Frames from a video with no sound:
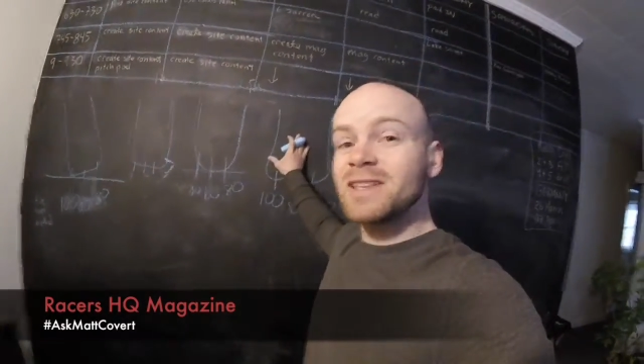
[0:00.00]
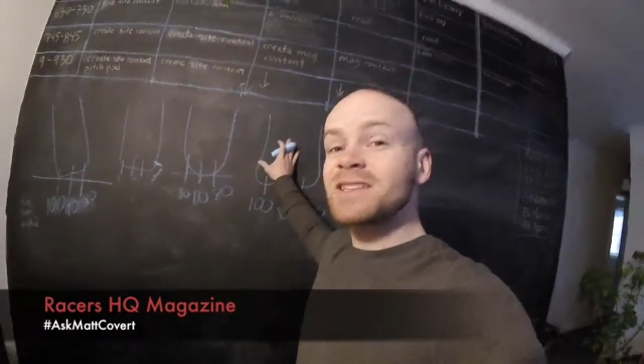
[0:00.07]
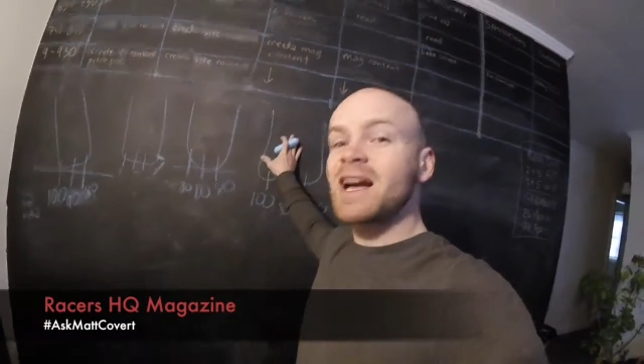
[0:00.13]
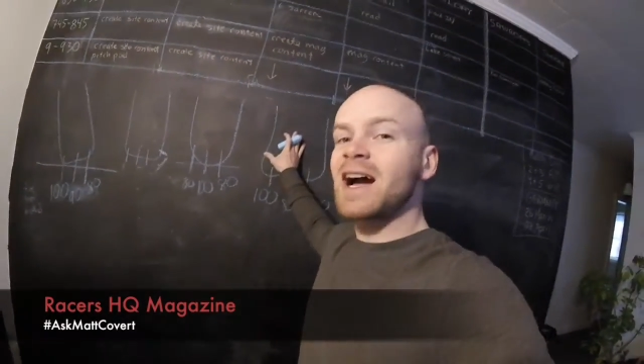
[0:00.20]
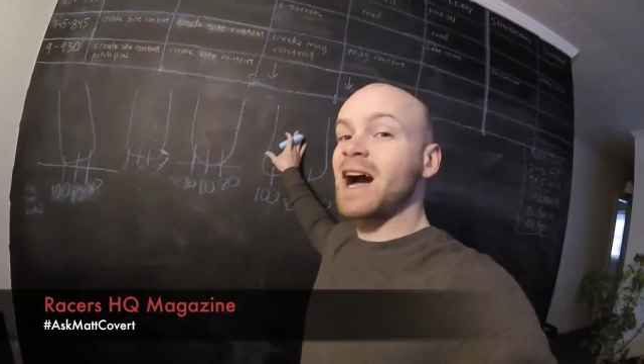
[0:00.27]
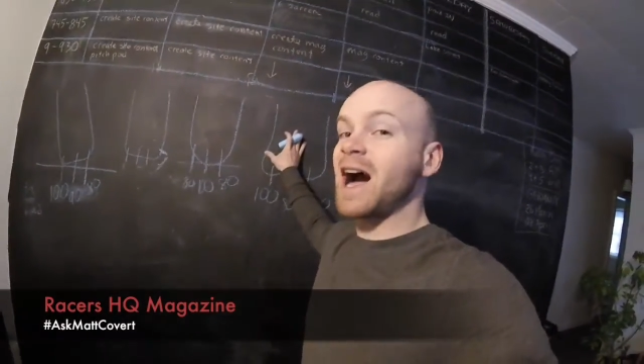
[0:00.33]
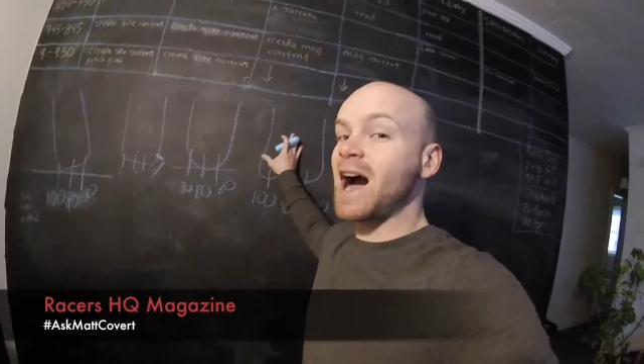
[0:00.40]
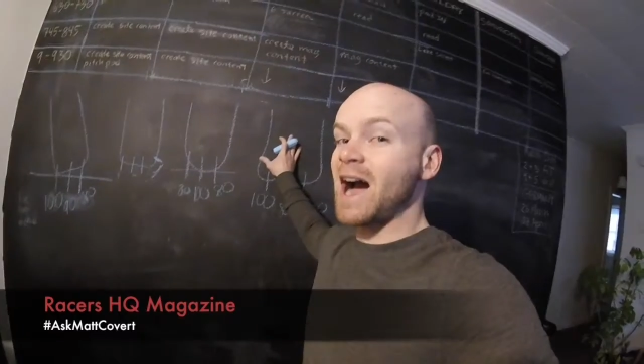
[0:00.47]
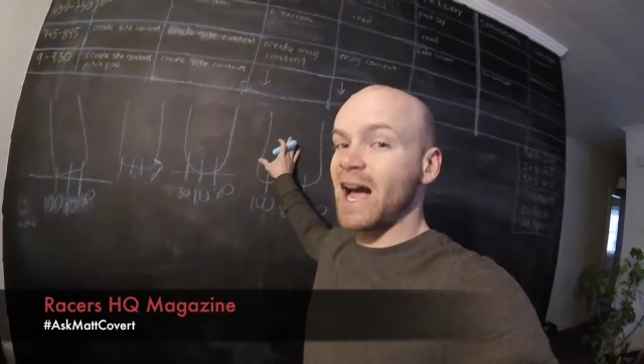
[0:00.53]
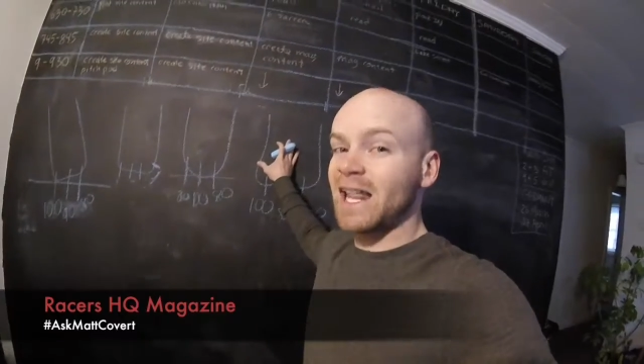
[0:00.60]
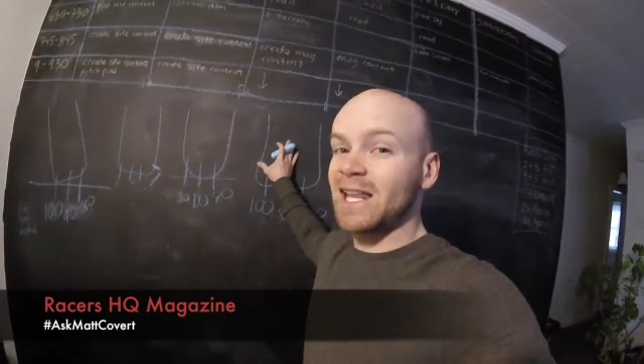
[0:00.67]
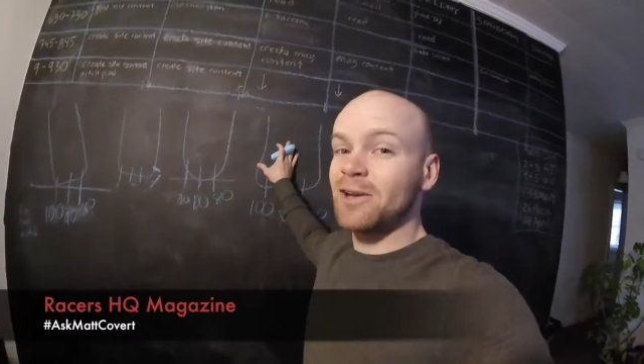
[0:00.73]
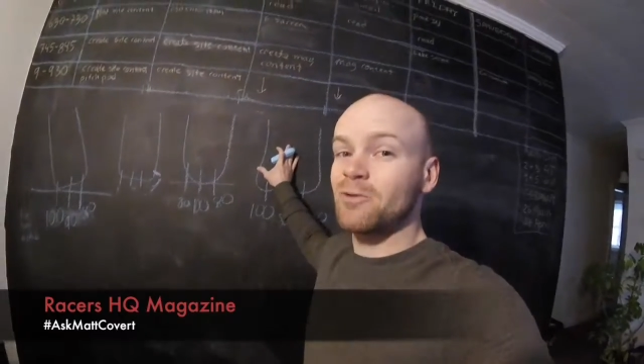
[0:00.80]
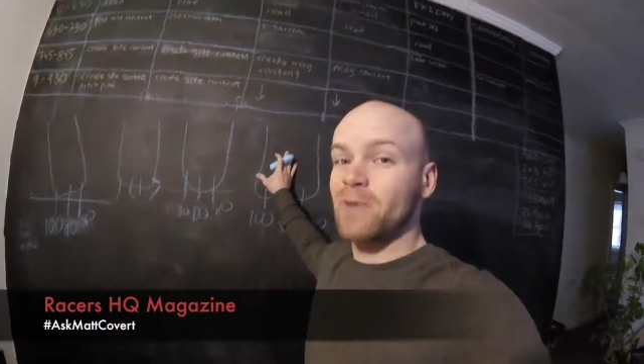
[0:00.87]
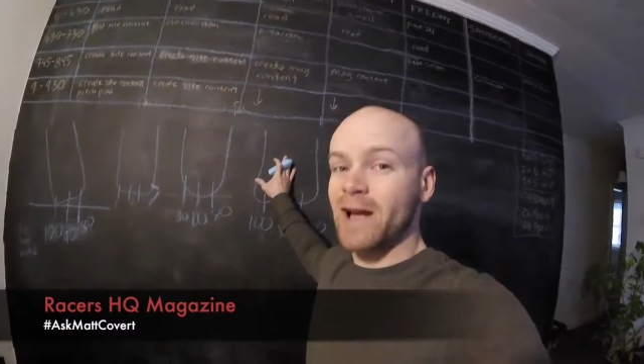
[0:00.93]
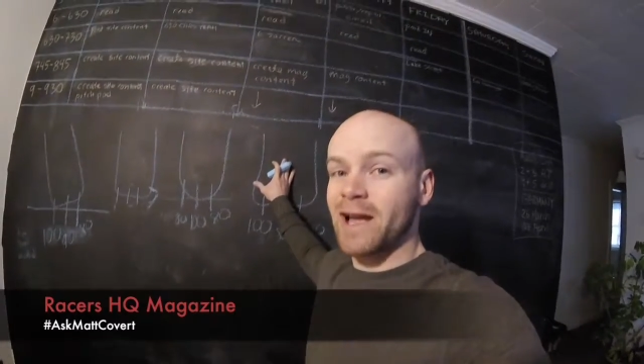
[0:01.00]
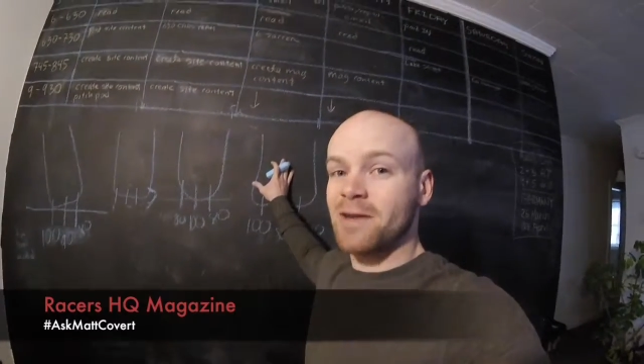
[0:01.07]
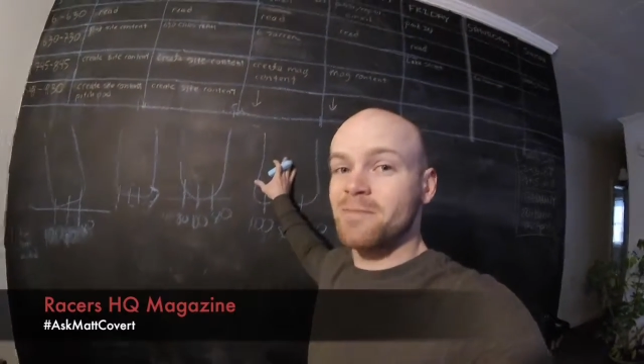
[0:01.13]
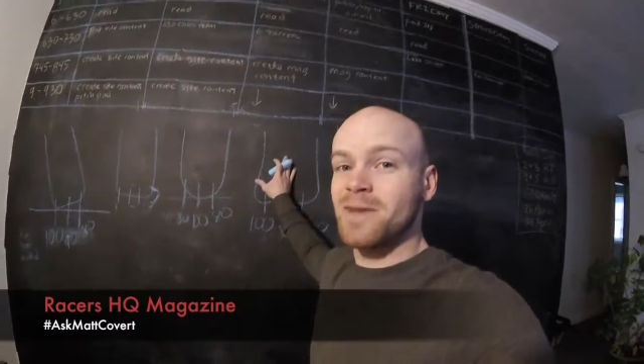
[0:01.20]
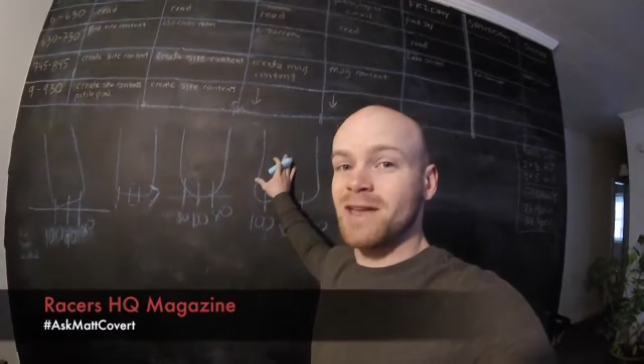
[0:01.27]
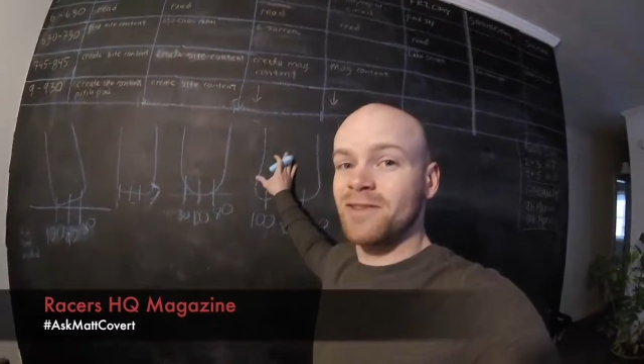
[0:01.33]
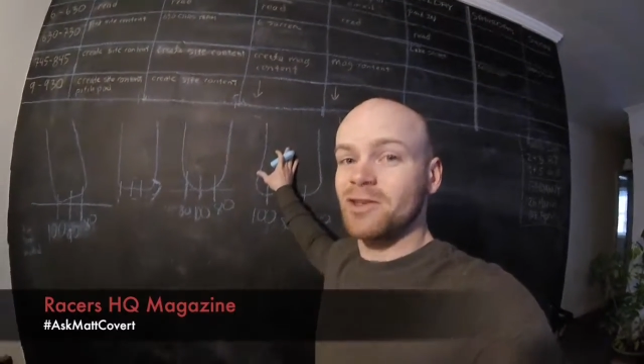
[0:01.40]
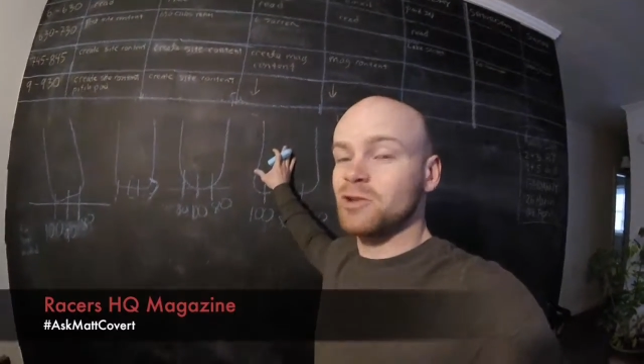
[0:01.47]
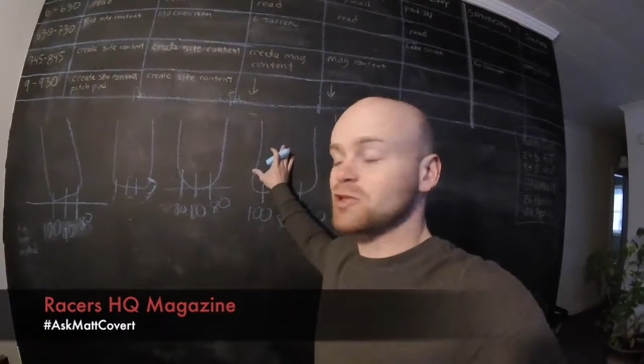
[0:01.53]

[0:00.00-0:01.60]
this, I highly recommend that